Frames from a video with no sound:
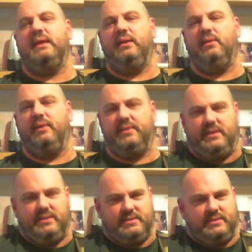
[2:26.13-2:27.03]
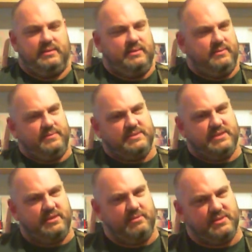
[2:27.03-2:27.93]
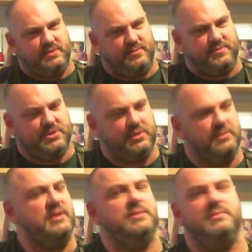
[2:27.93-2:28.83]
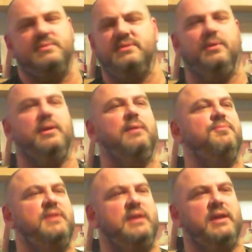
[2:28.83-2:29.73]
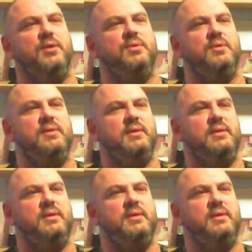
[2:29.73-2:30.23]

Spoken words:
like these series of tune-in, tone-up video